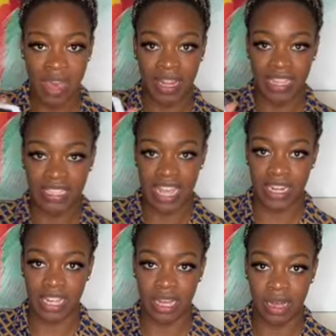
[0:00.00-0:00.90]
like
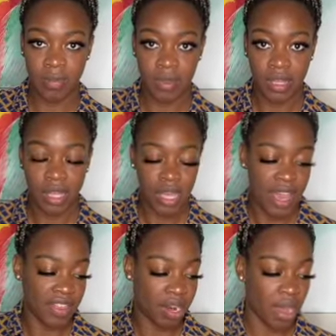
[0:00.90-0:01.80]
standing up,
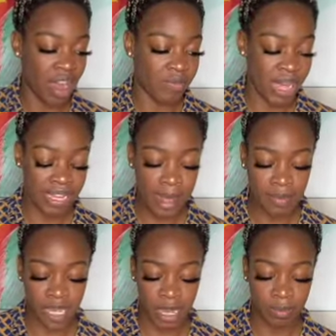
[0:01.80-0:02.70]
and then I'll have my
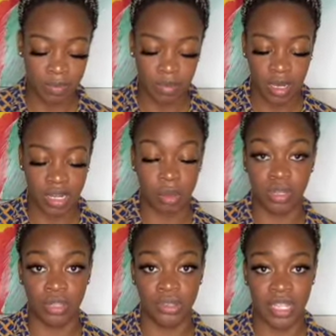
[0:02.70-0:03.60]
laptop and I'll be
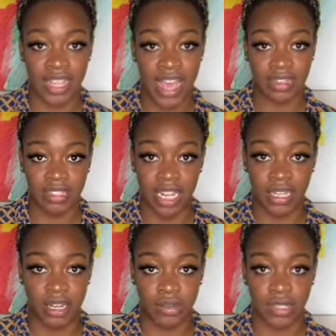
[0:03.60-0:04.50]
using that to take
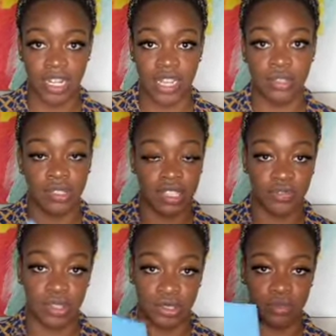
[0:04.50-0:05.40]
notes. And I use this
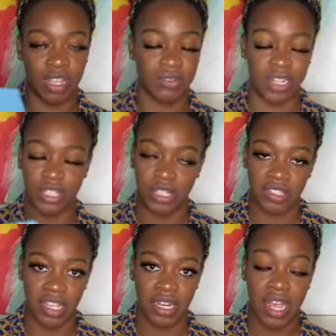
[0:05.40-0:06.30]
for Zoom, that's what I should have
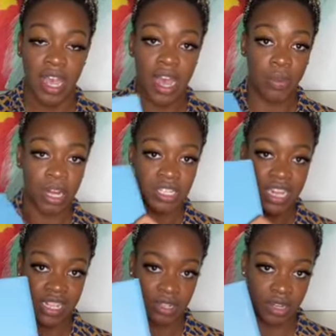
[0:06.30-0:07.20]
said. I watch
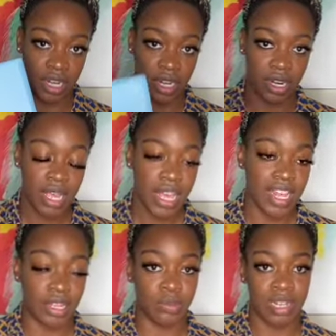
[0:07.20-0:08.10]
class on here and
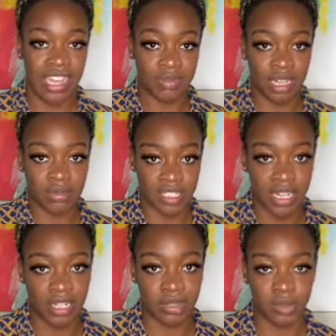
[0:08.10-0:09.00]
I use my laptop to take
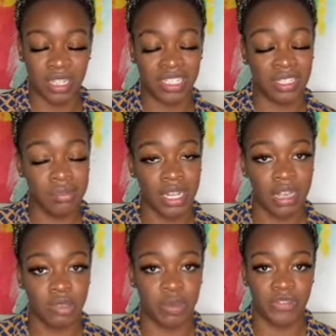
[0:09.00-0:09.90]
notes because
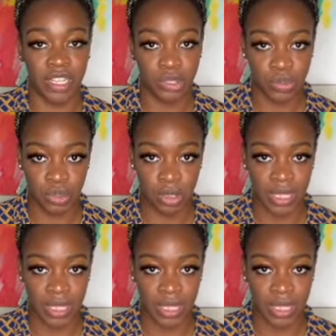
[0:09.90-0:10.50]
sometimes professors will